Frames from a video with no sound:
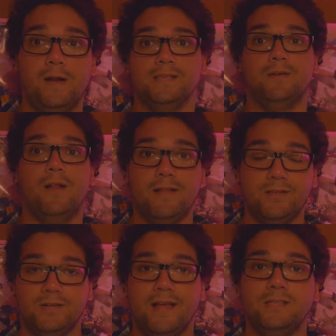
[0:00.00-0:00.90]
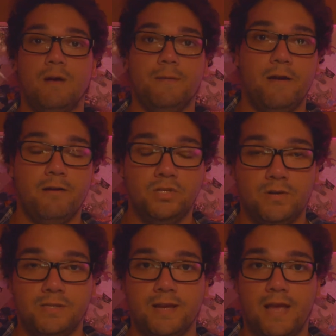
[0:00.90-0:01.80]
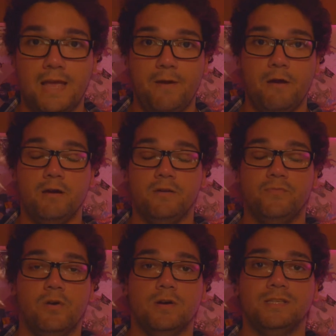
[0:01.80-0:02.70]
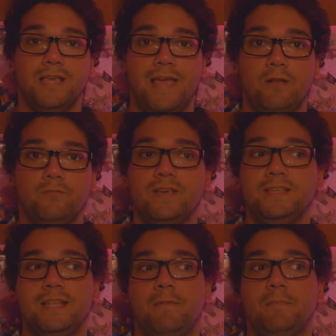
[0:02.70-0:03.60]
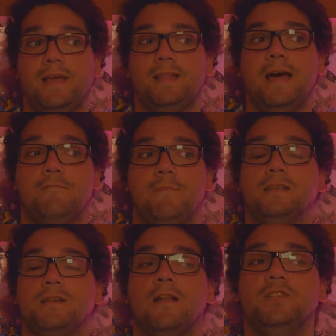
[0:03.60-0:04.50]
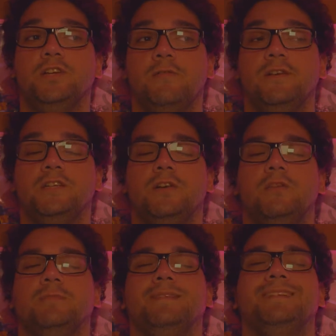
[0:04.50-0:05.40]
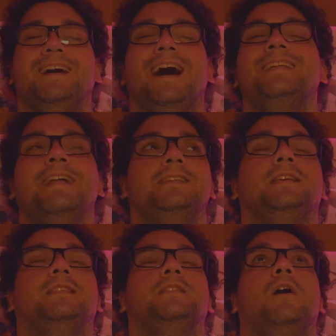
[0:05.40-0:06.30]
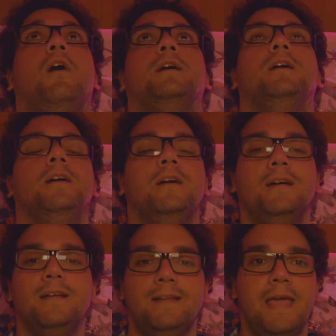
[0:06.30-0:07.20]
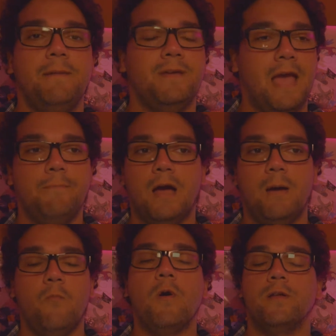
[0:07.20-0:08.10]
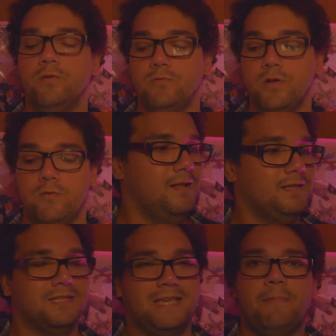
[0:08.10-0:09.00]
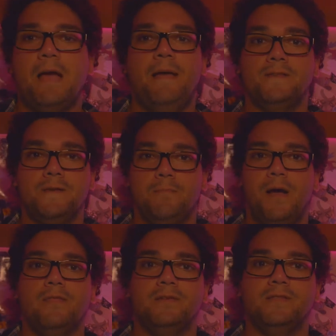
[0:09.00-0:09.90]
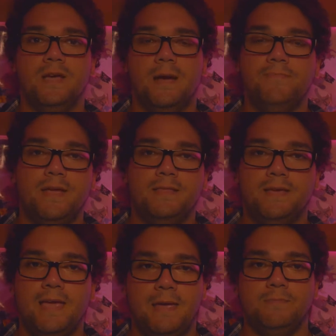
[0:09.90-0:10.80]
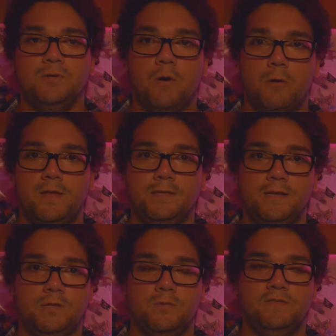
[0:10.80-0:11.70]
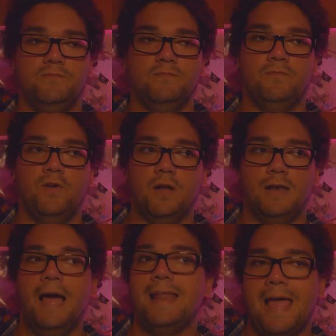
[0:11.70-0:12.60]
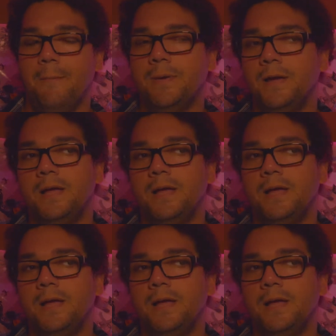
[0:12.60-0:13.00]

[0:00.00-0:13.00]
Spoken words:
is going on, internets? Welcome to Erik's Joystick. I am Erik, of course, and recently I've been playing a lot of Monster Hunter Generations Ultimate. God, that is a long name. Capcom, what are you doing? Since Capcom hasn't bothered to update the game to work with the Nintendo Switch Online app,